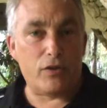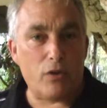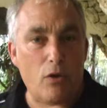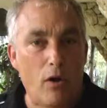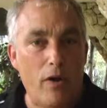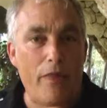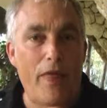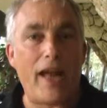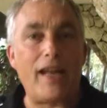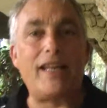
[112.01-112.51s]

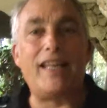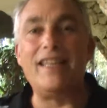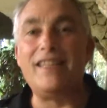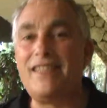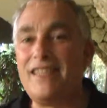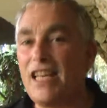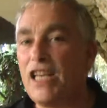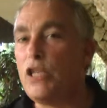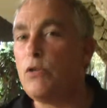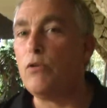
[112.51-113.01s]
Though that
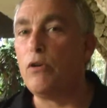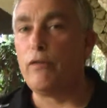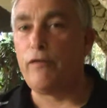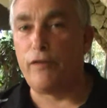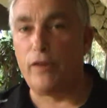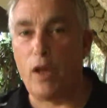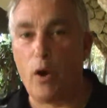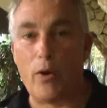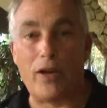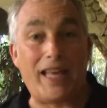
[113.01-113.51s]
continual
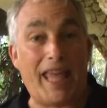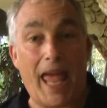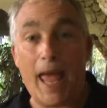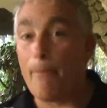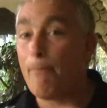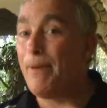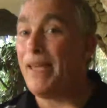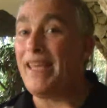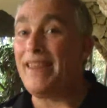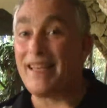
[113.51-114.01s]
flow, it
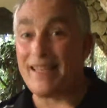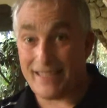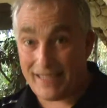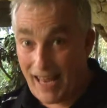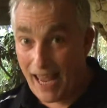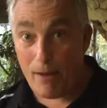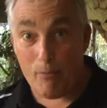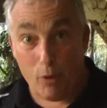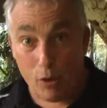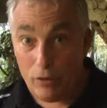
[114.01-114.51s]
can't be the
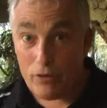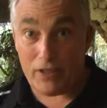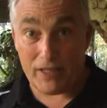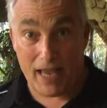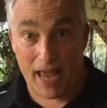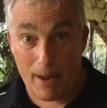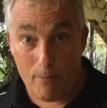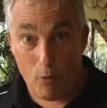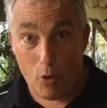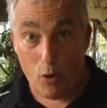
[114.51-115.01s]
same old,
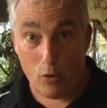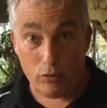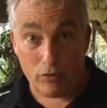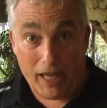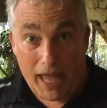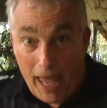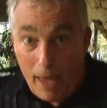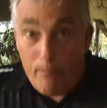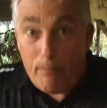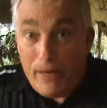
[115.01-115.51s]

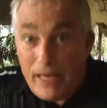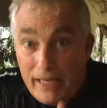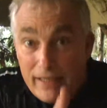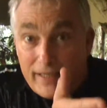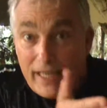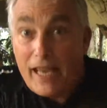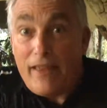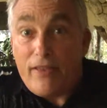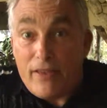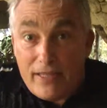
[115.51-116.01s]
can't be you
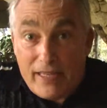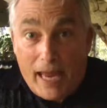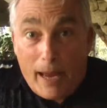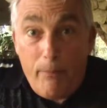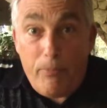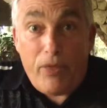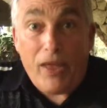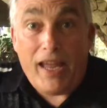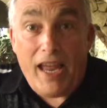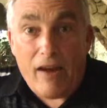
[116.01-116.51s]
say the
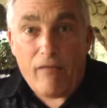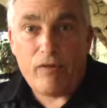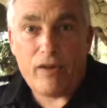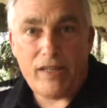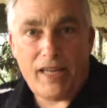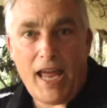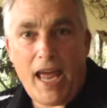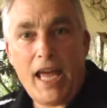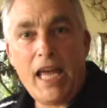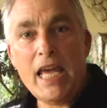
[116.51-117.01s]
same thing every
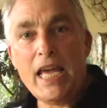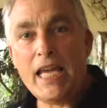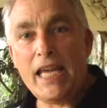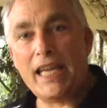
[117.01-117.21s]
day.